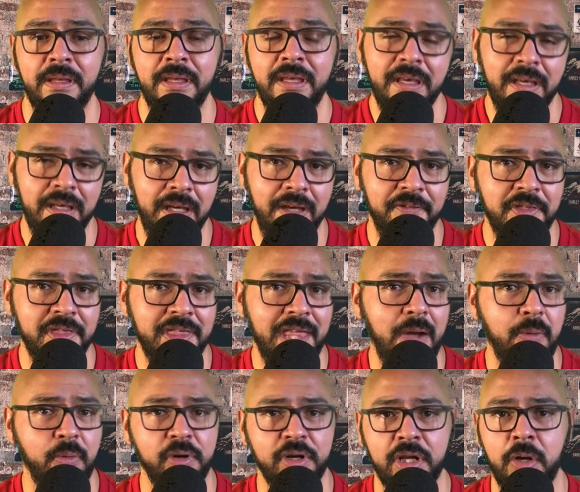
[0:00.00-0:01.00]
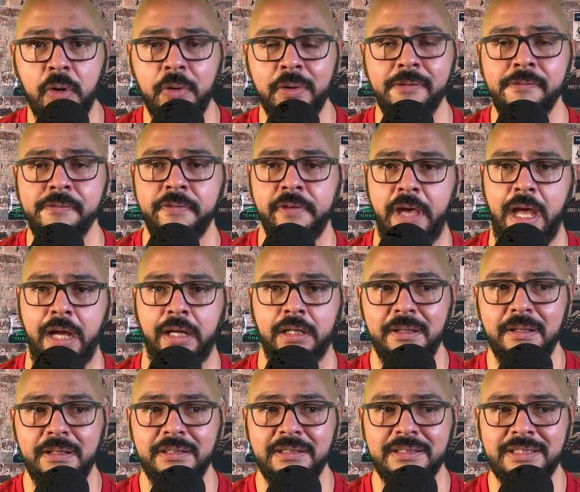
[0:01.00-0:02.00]
if that were to go into effect,
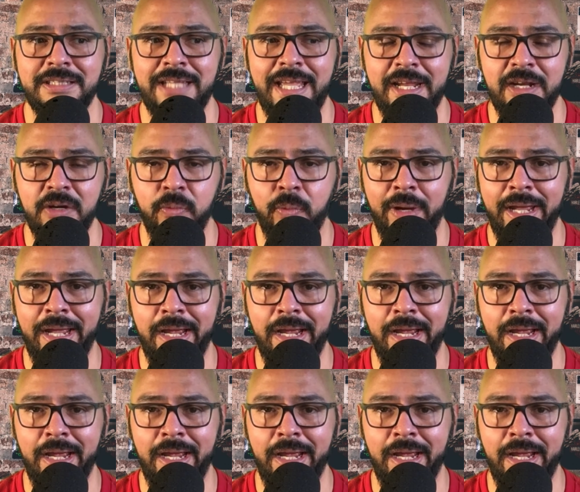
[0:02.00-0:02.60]
taking away